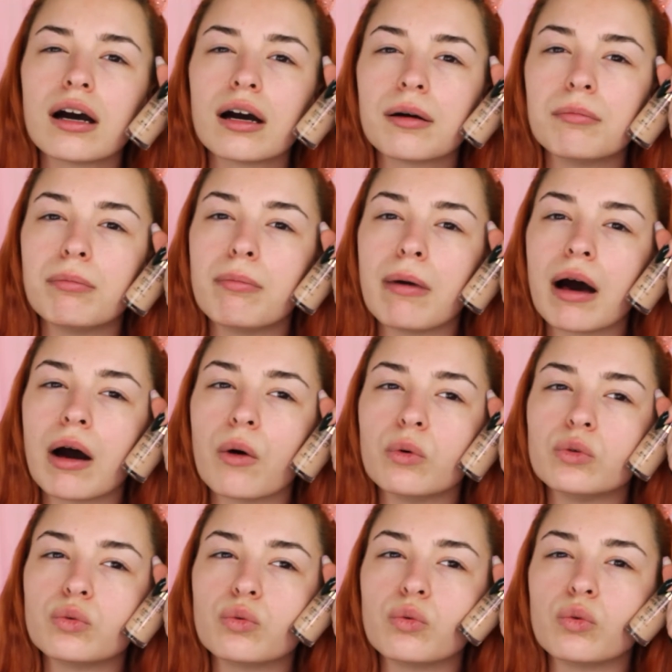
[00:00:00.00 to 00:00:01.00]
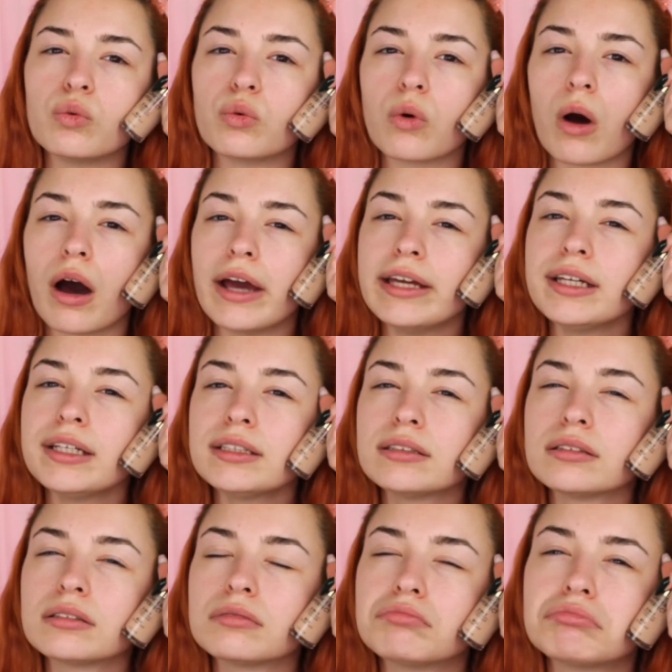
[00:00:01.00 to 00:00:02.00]
about
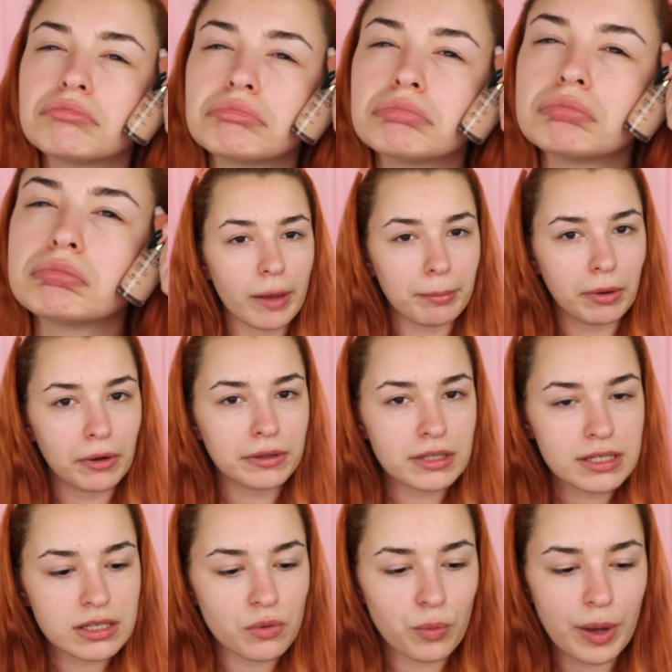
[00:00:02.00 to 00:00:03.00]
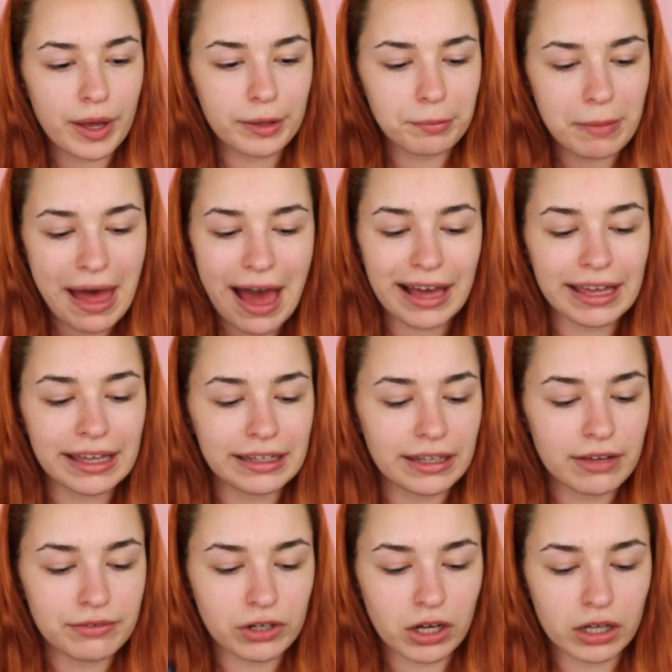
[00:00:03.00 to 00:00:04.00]
right. I bought this a while back and
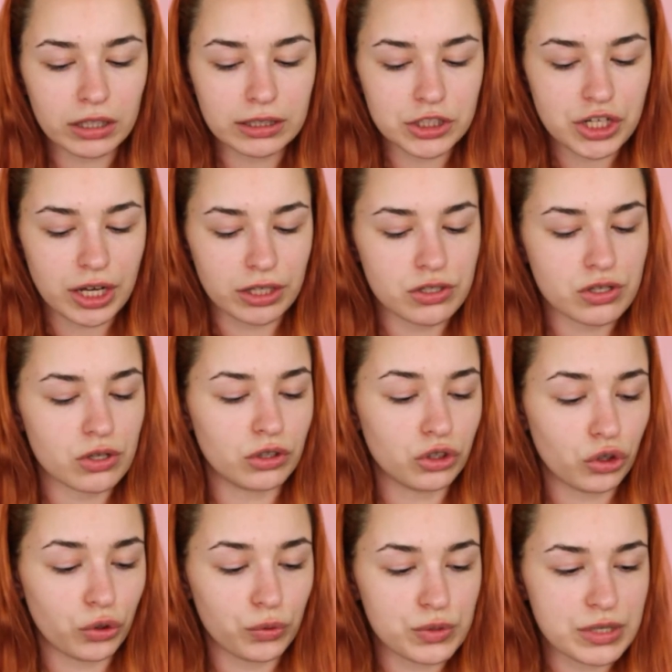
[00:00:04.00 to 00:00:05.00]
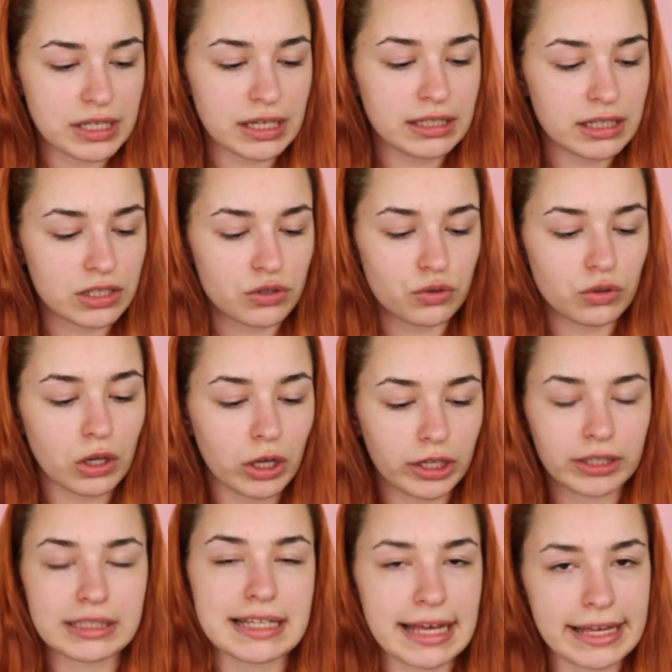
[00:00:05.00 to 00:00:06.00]
never got the chance to use it and do
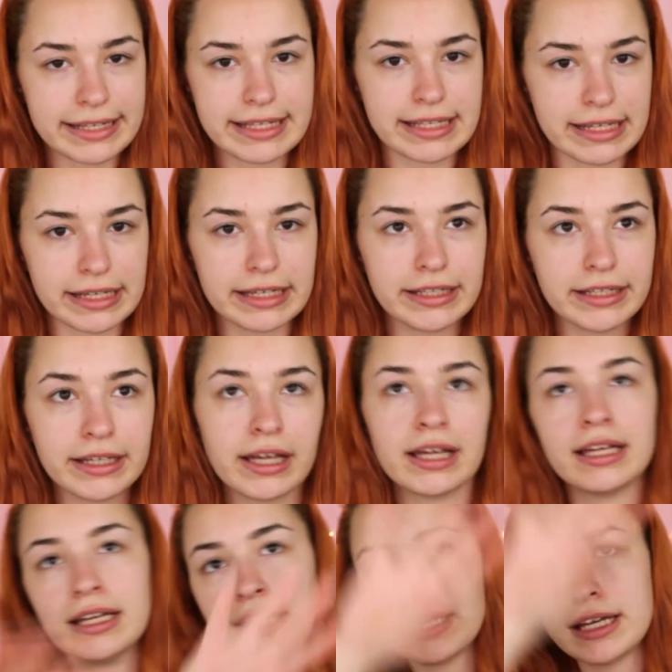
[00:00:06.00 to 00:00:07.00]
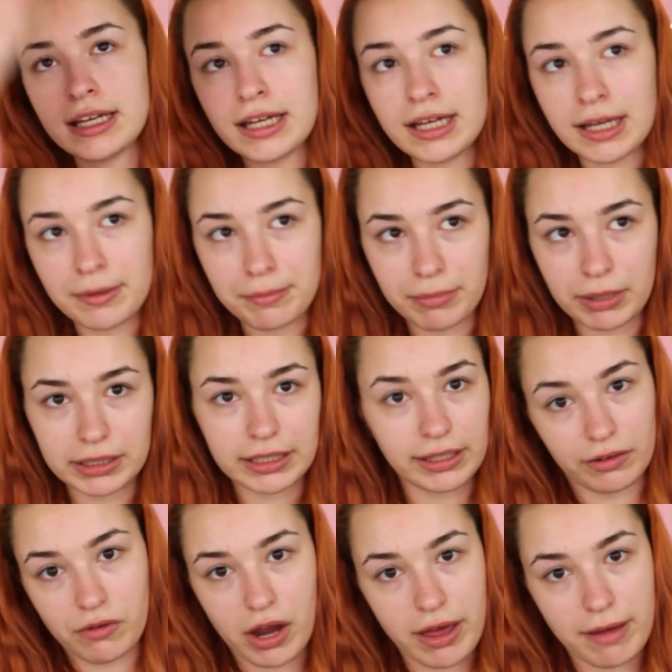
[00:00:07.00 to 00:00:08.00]
like a testing, but
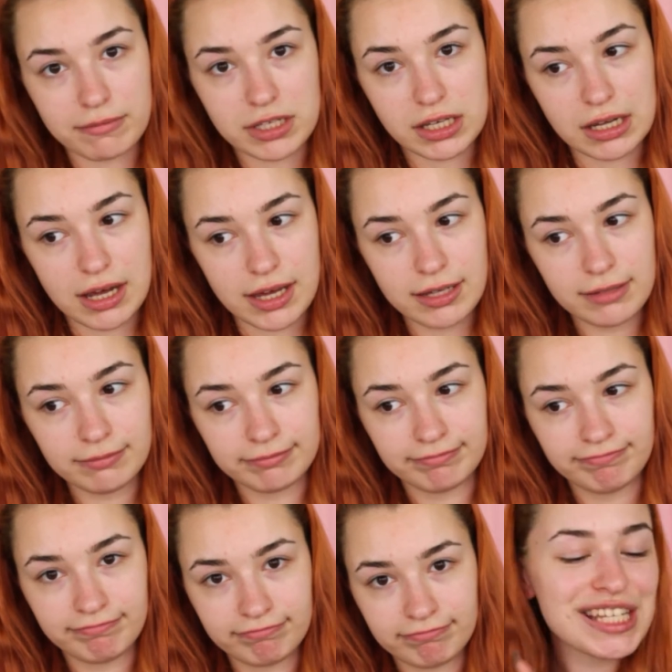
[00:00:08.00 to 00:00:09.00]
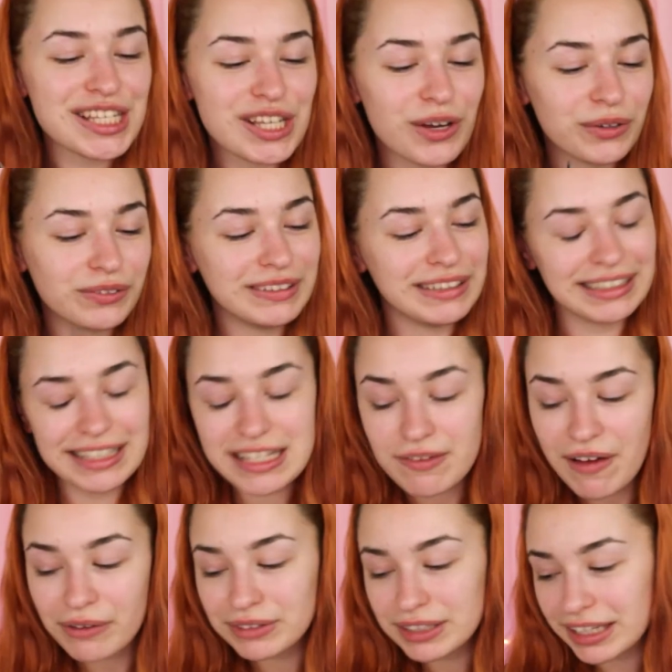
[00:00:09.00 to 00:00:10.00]
here I am today. So this
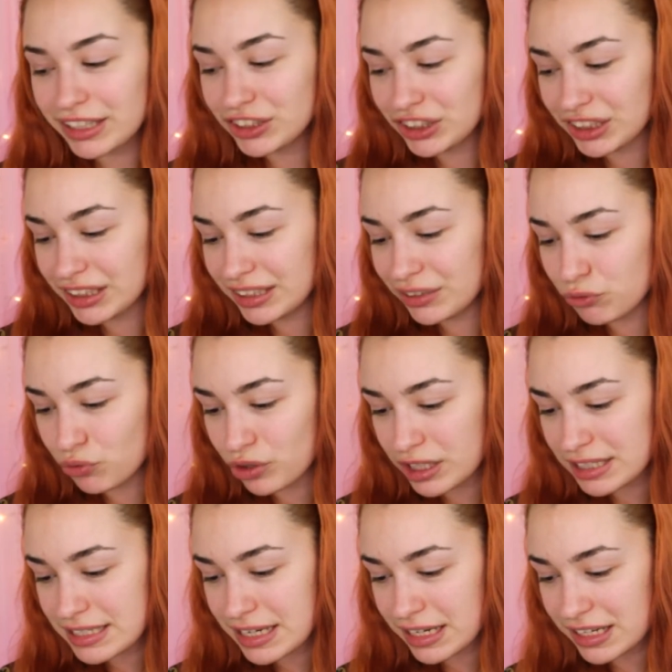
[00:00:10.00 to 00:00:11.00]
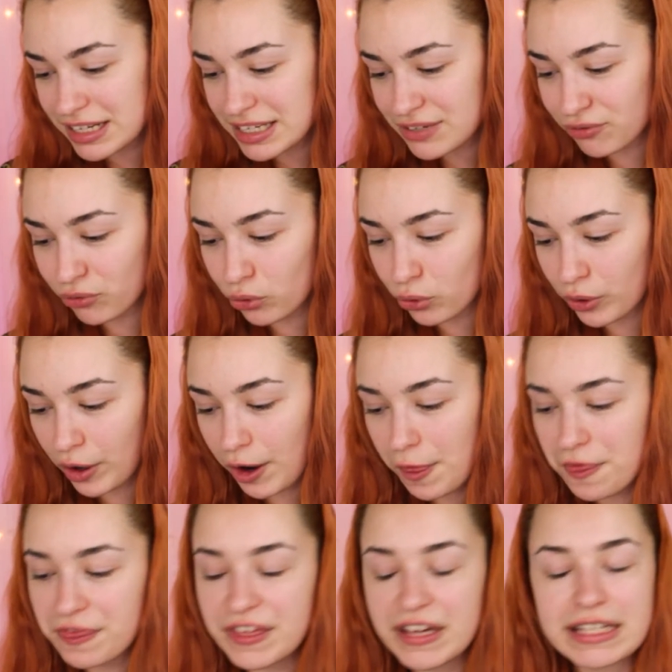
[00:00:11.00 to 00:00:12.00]
foundation retails for
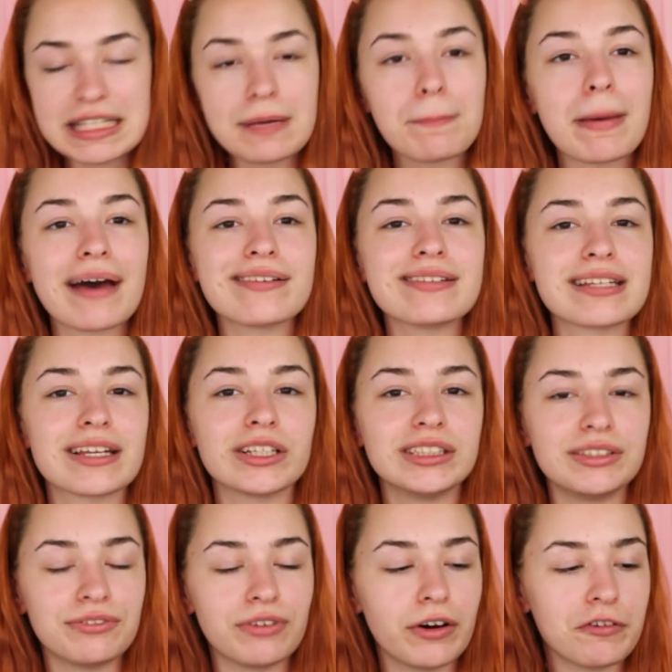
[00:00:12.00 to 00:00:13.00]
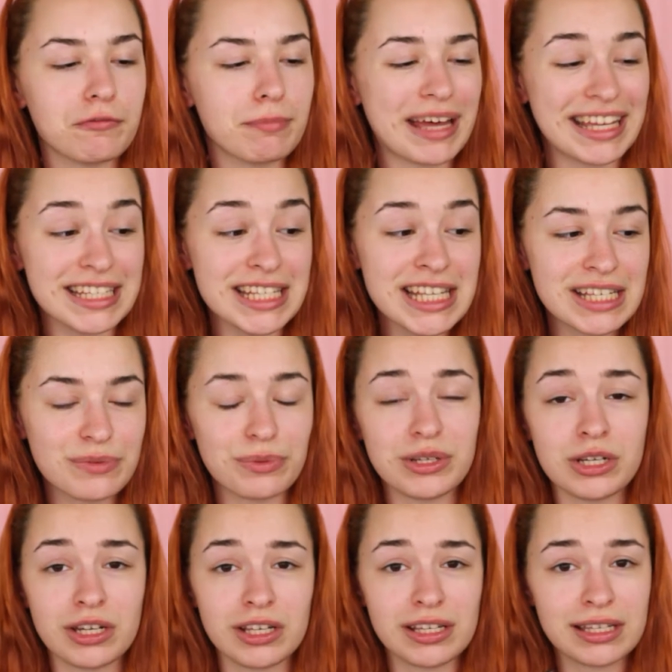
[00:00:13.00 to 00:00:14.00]
£13.95,
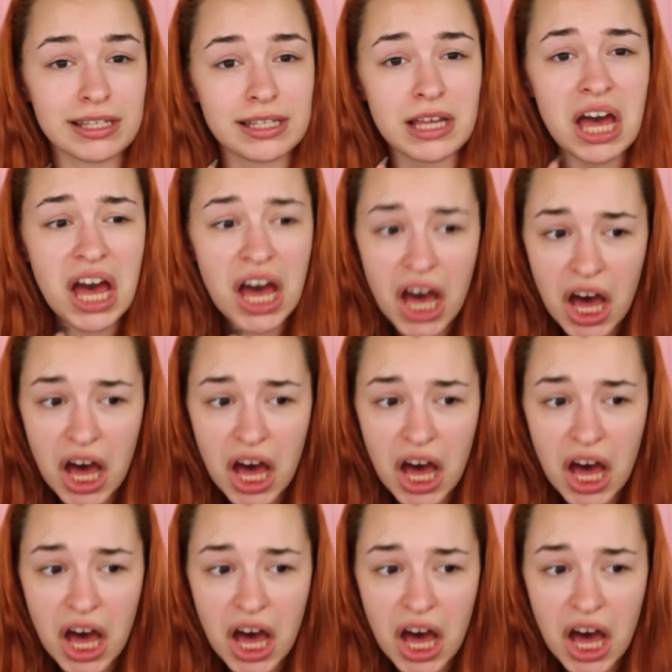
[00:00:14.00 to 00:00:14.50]
which is